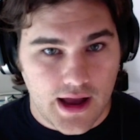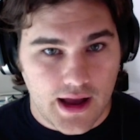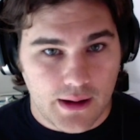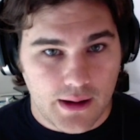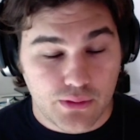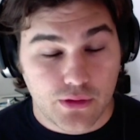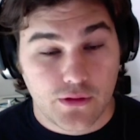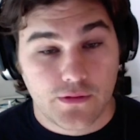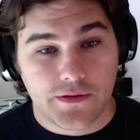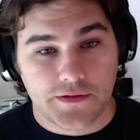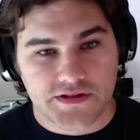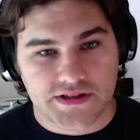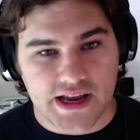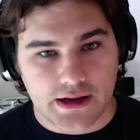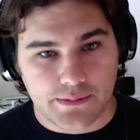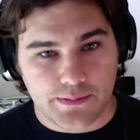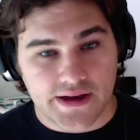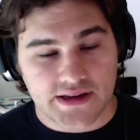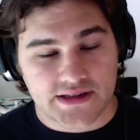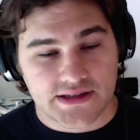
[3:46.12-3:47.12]
proof of
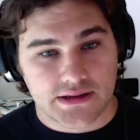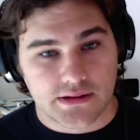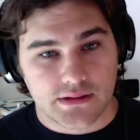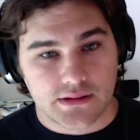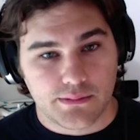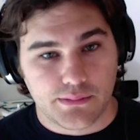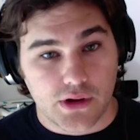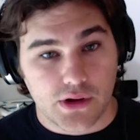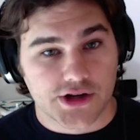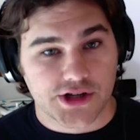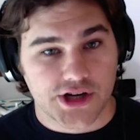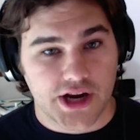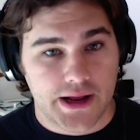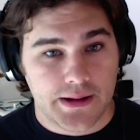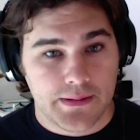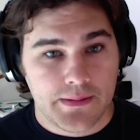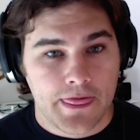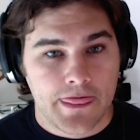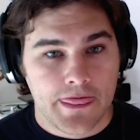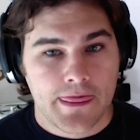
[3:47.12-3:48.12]
stake based
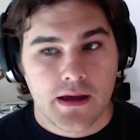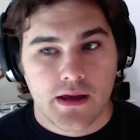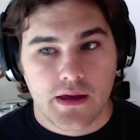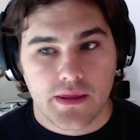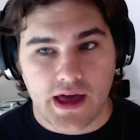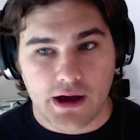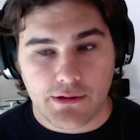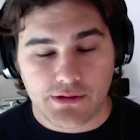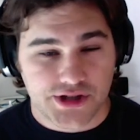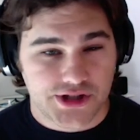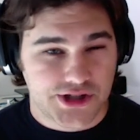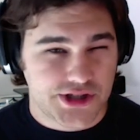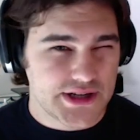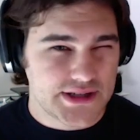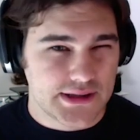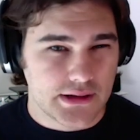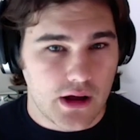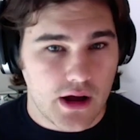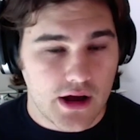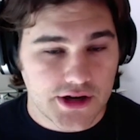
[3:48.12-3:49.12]
blockchain that was
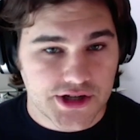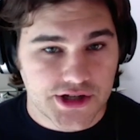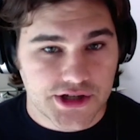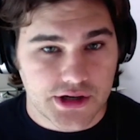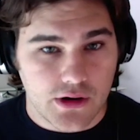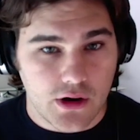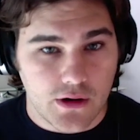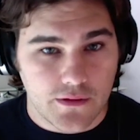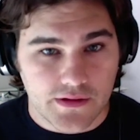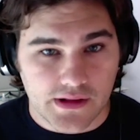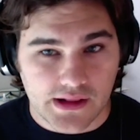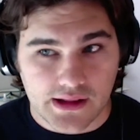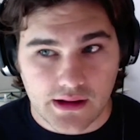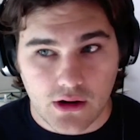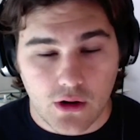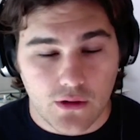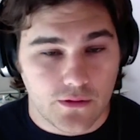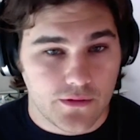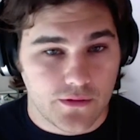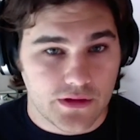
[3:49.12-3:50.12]
just launched
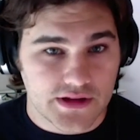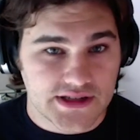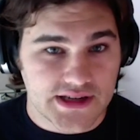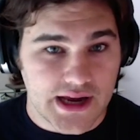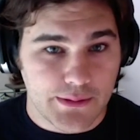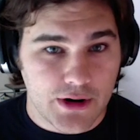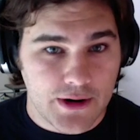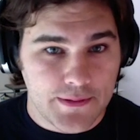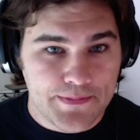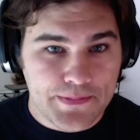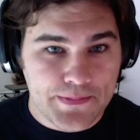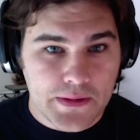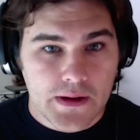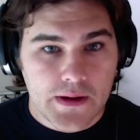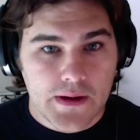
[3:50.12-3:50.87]
over the summer.